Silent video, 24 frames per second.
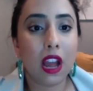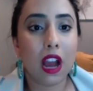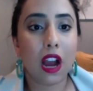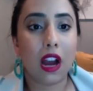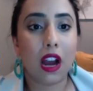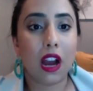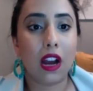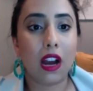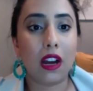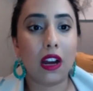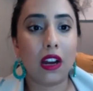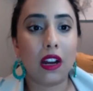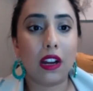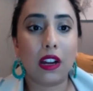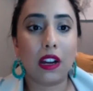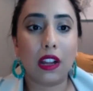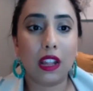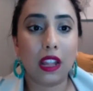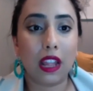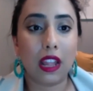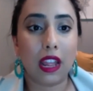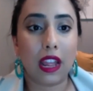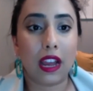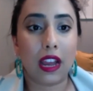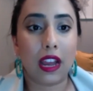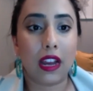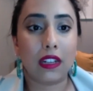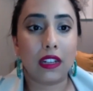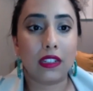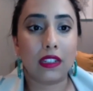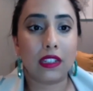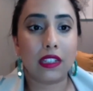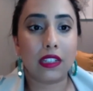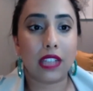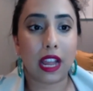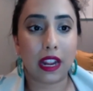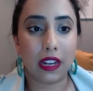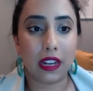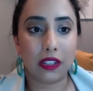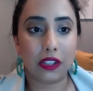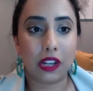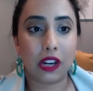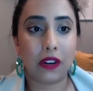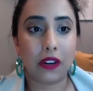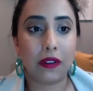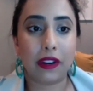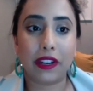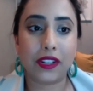Uh, and second
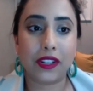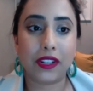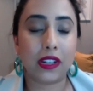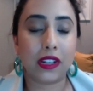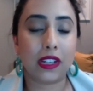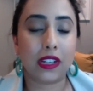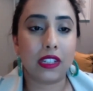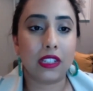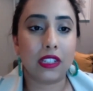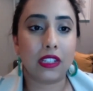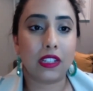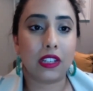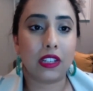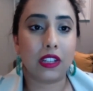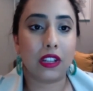generation is